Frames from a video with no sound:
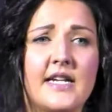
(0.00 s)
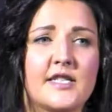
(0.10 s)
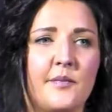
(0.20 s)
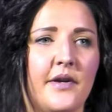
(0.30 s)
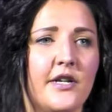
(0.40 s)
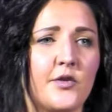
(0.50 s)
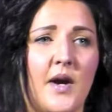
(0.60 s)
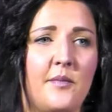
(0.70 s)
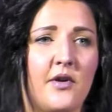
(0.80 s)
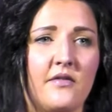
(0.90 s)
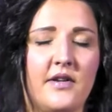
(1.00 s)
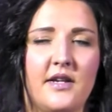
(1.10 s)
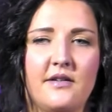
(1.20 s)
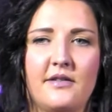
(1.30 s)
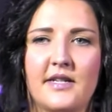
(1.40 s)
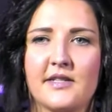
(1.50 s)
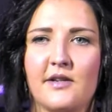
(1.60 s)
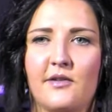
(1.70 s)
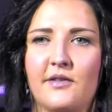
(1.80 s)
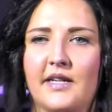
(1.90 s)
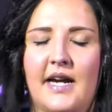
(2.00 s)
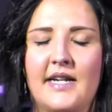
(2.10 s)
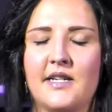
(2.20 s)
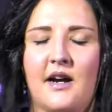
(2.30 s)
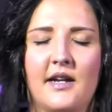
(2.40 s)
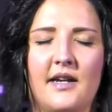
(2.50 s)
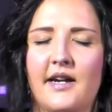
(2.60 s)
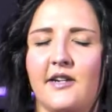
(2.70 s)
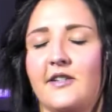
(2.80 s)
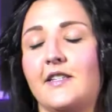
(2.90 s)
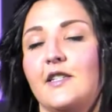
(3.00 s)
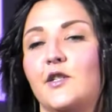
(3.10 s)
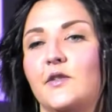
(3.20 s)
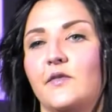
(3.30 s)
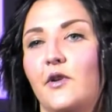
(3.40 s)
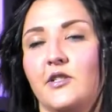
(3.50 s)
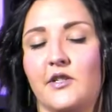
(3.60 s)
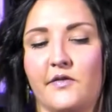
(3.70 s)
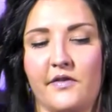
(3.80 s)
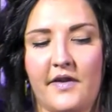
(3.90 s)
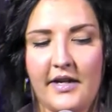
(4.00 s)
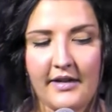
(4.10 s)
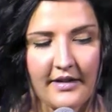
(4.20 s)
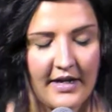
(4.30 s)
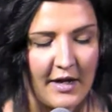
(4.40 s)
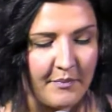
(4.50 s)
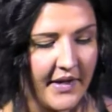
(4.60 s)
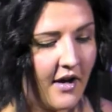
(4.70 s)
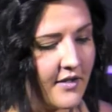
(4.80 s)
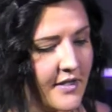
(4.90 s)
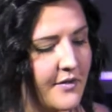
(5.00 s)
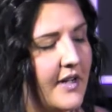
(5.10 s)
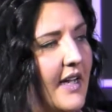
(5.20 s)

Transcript: It's a British whiteboard video, and so the guy talking, I could just listen to his voice just for fun, but also